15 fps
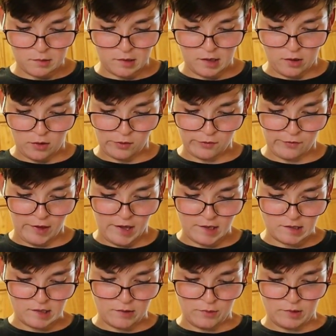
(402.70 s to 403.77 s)
get all
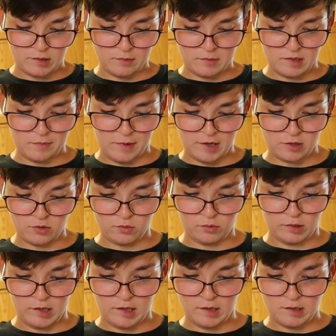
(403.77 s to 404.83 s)
fancy with some special
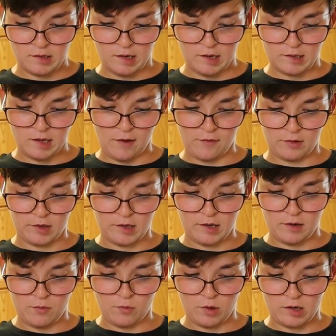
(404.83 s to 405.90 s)
lids, and I definitely
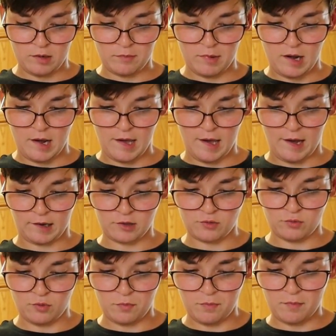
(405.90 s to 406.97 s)
didn't want to buy
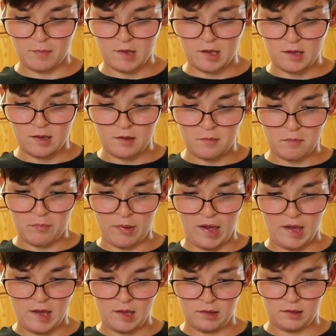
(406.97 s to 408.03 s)
actual
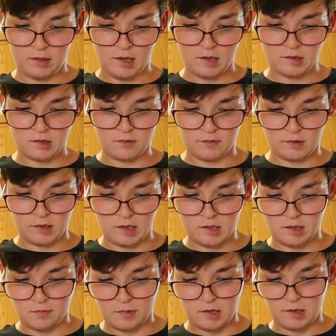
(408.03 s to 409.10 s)
pan things for
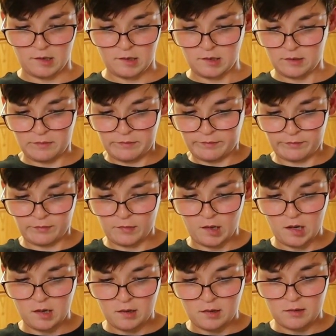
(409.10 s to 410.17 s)
this, because
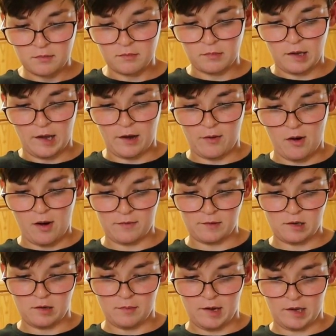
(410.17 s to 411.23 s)
how
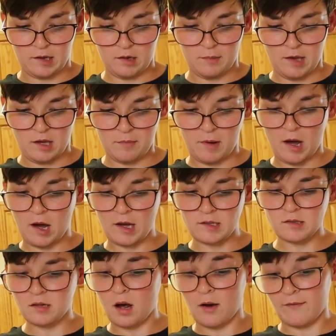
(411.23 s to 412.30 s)
often am I gonna make
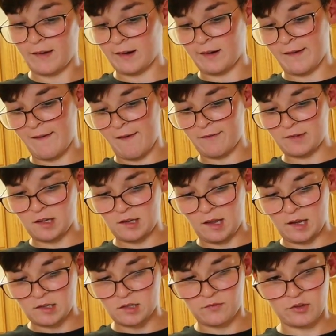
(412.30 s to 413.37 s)
pies? Not very often,
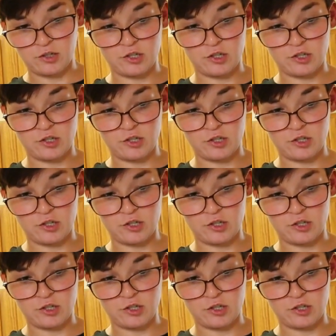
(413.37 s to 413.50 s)
that's for